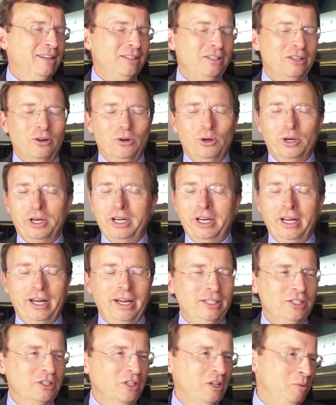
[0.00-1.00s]
to
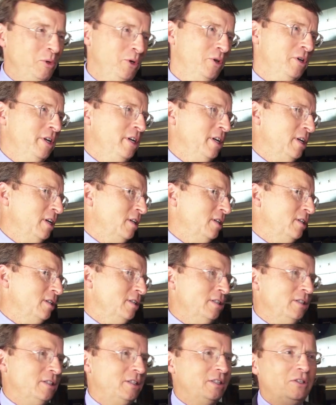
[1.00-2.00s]
organize
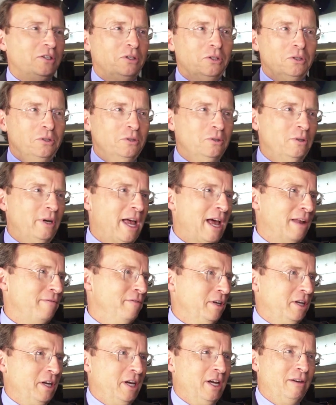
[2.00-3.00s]
communities, to
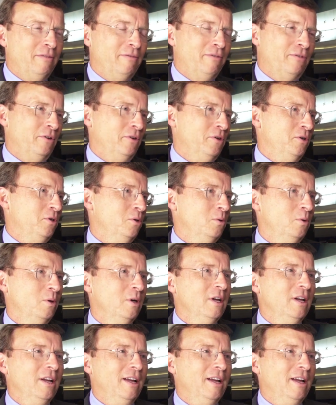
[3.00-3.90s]
advocate for new